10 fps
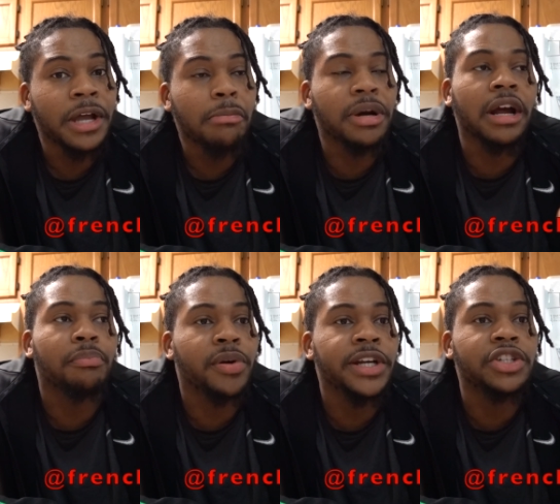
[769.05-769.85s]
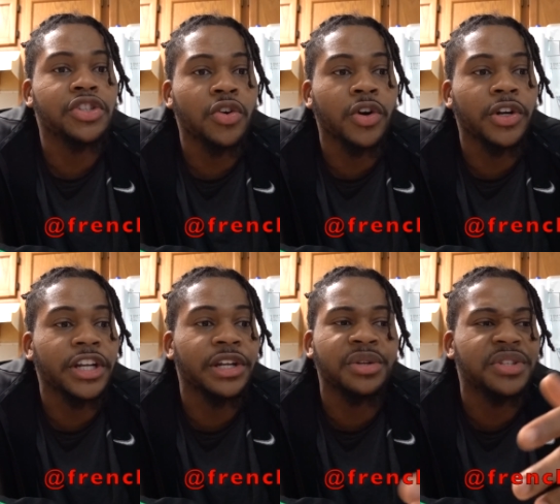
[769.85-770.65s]
but I'm pretty sure that
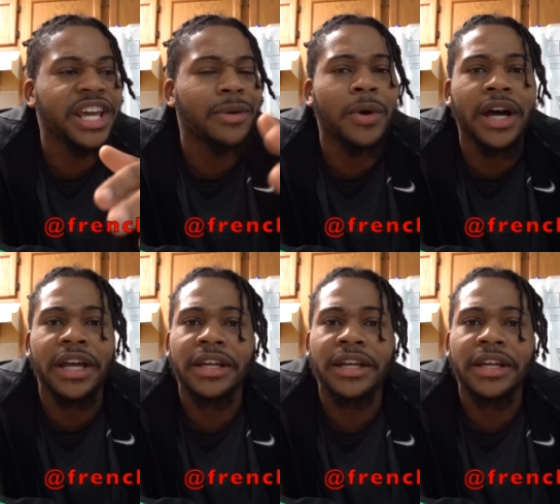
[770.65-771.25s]
it'll take what?